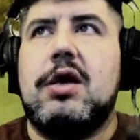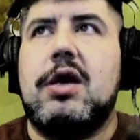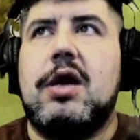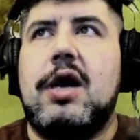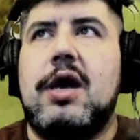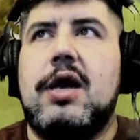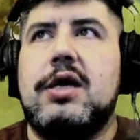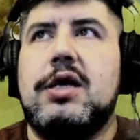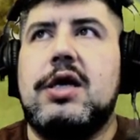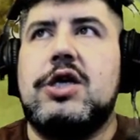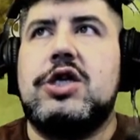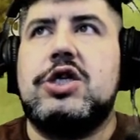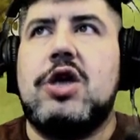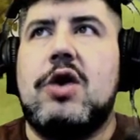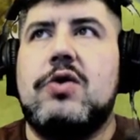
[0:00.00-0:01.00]
it
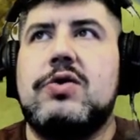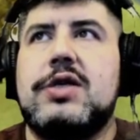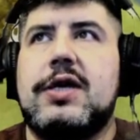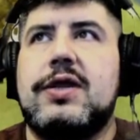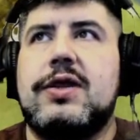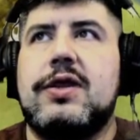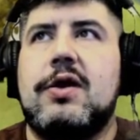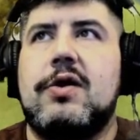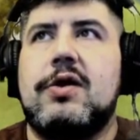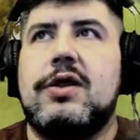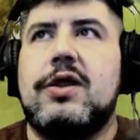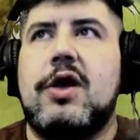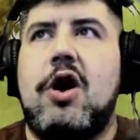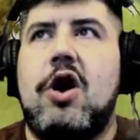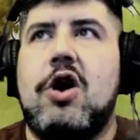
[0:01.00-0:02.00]
shows like
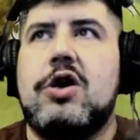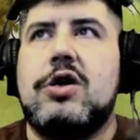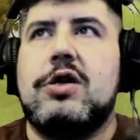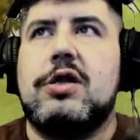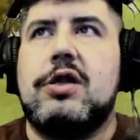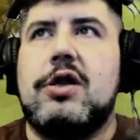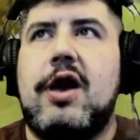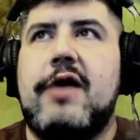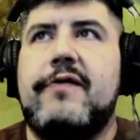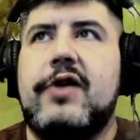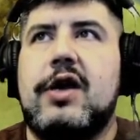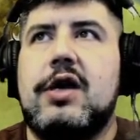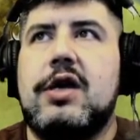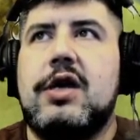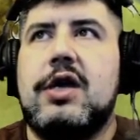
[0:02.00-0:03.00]
the hardened lava.